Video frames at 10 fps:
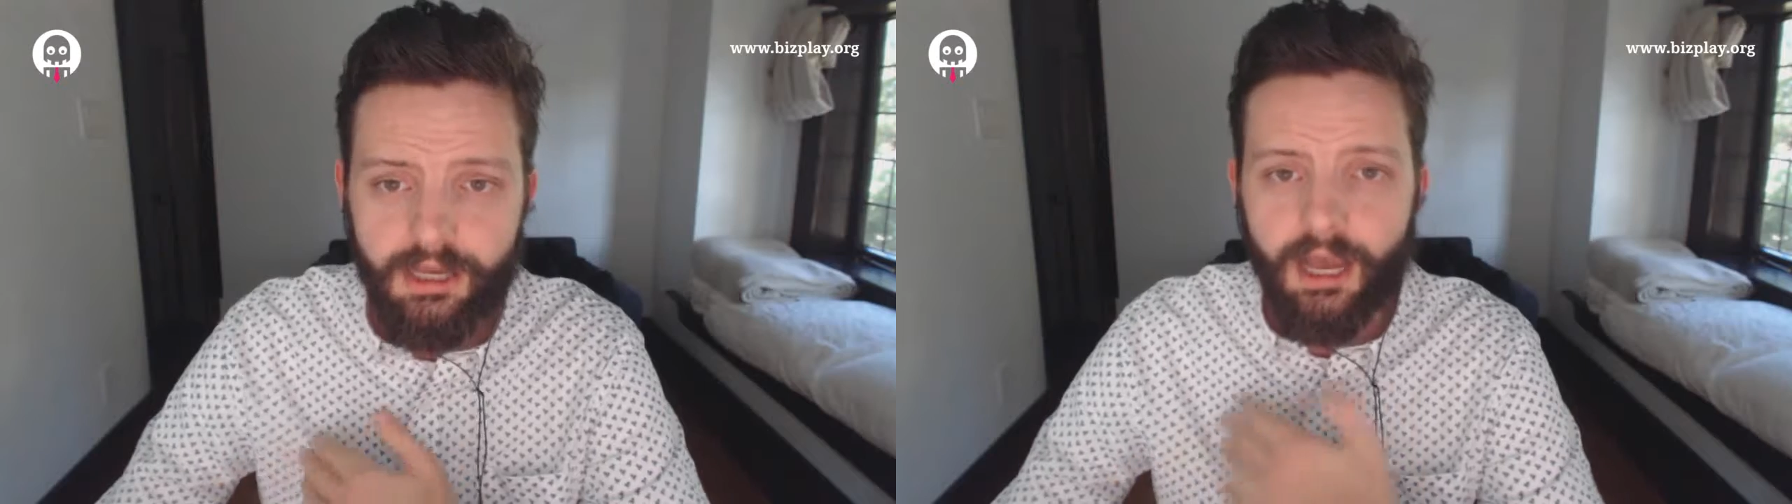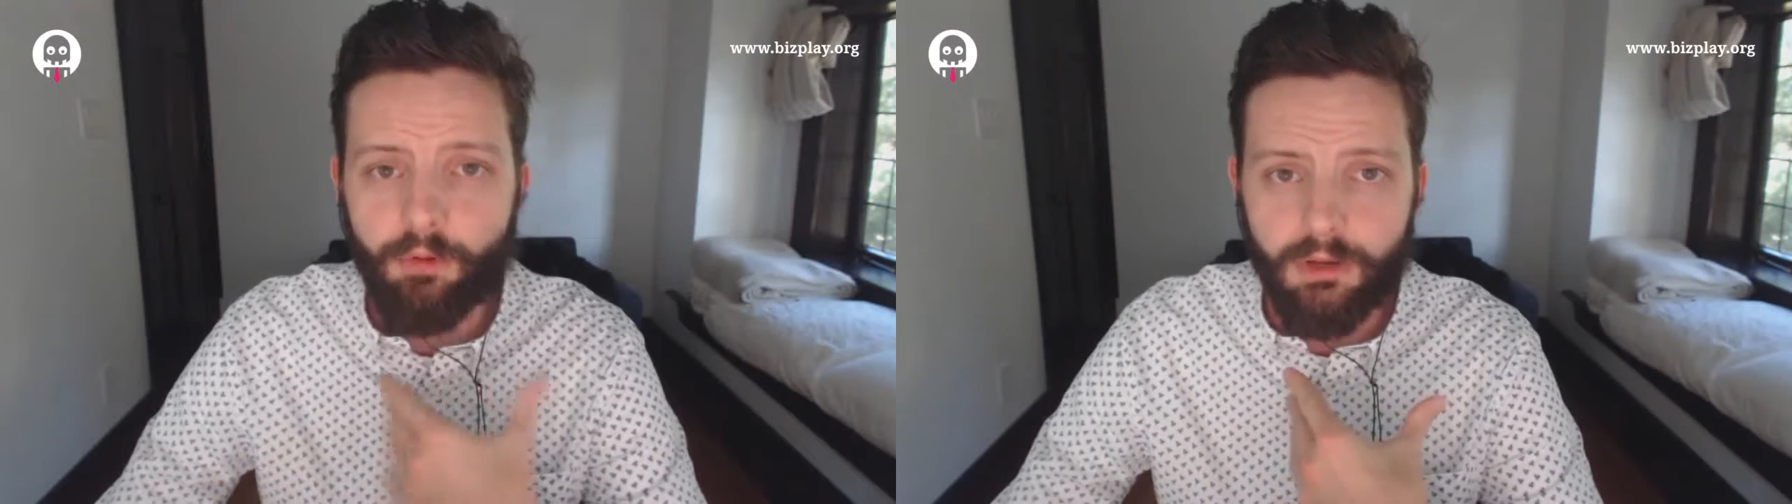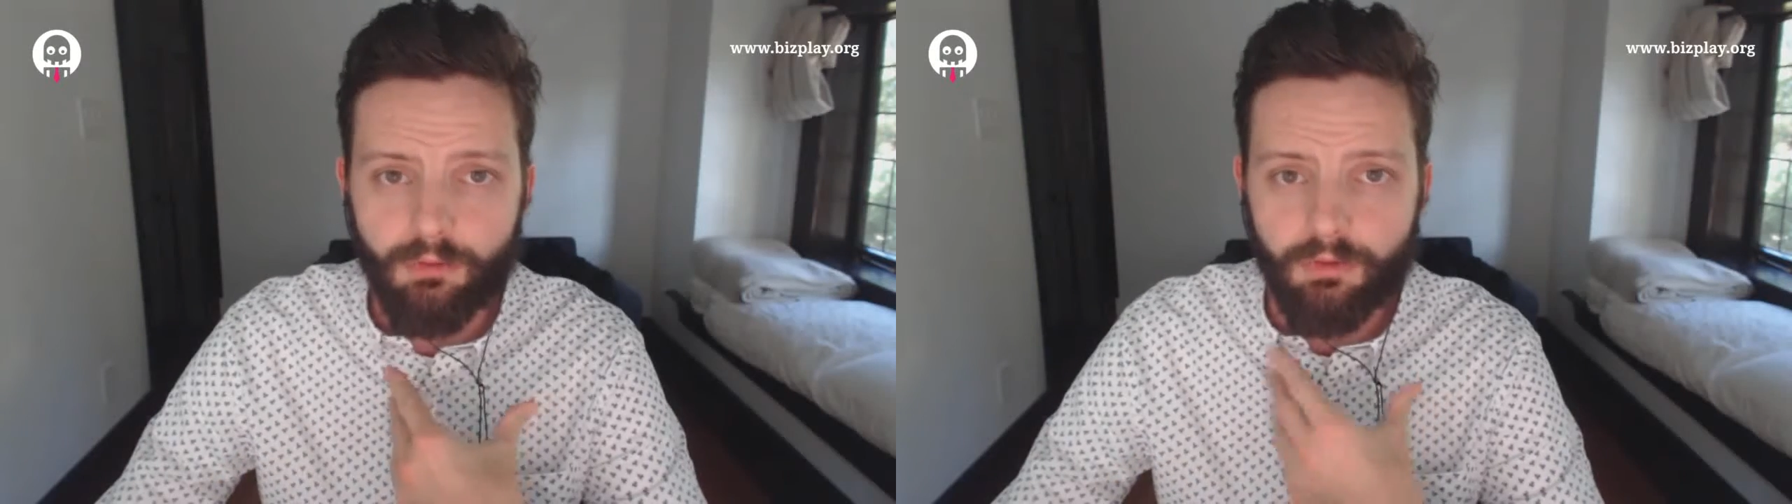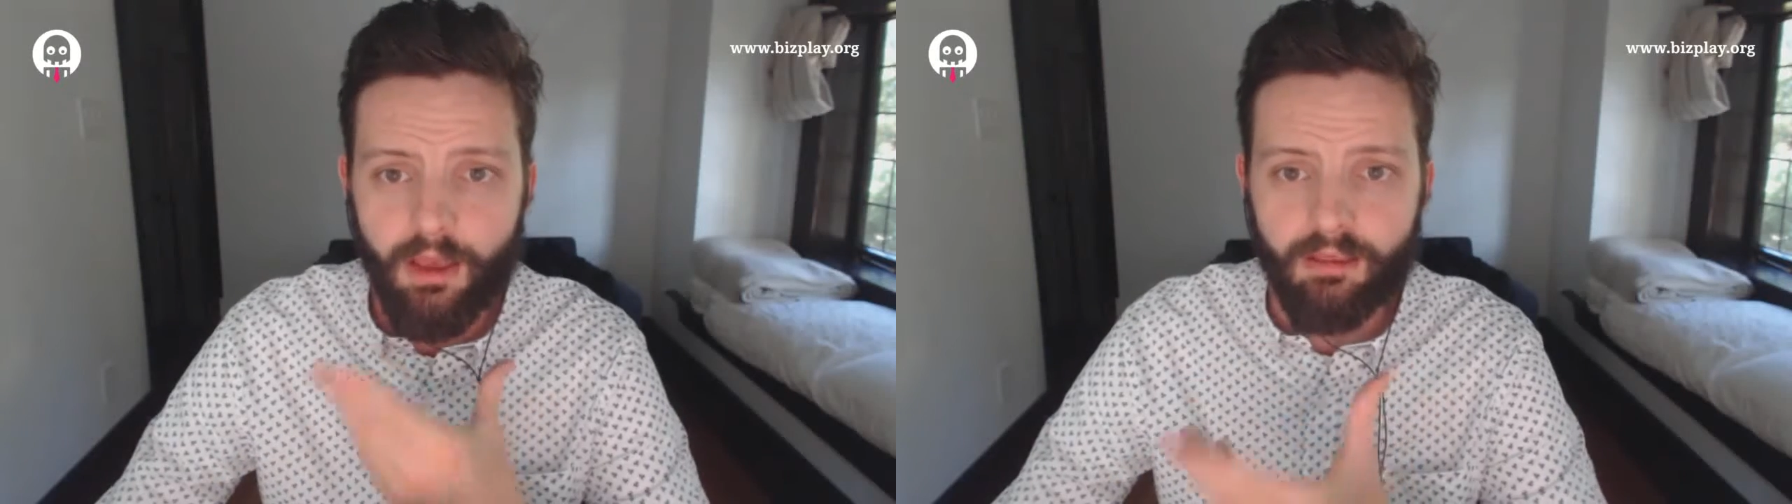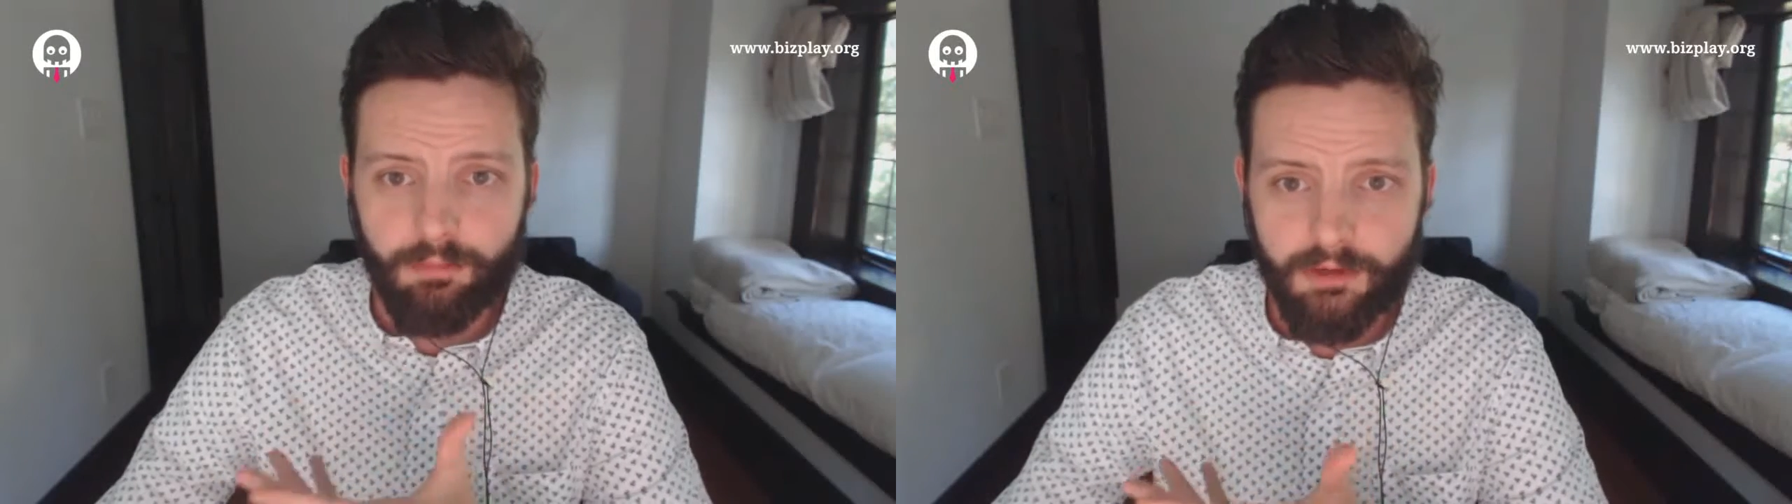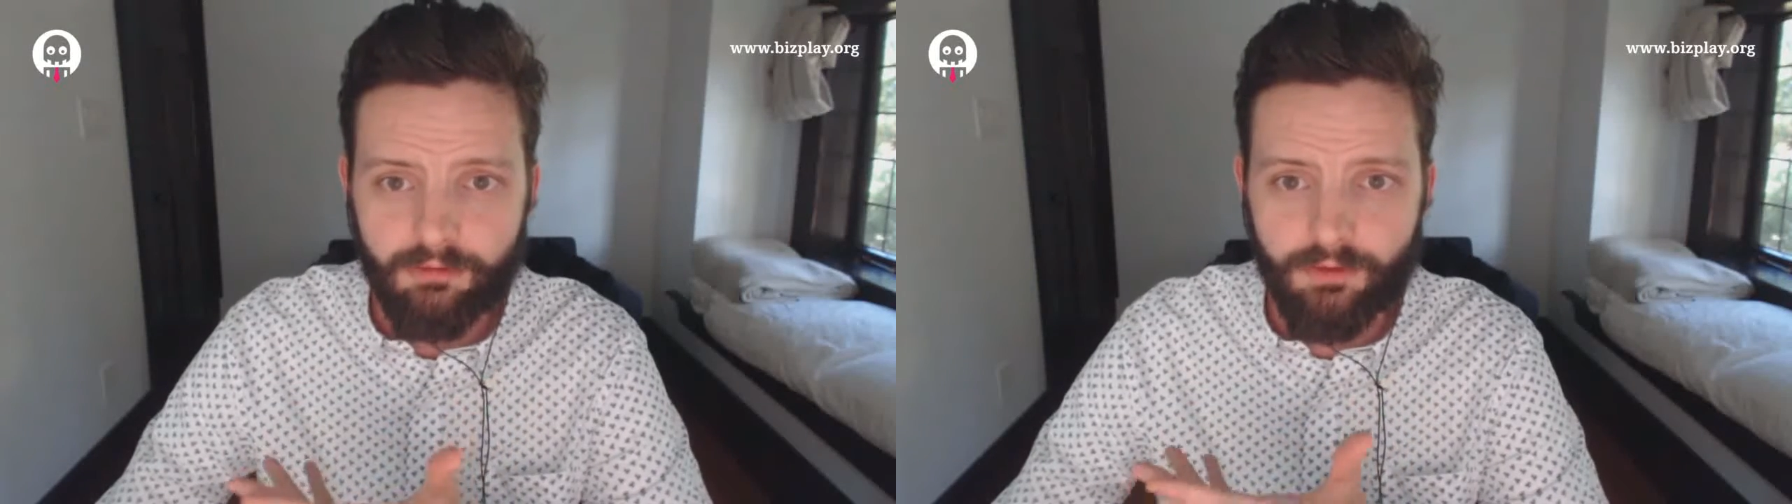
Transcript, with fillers: how we used aspects of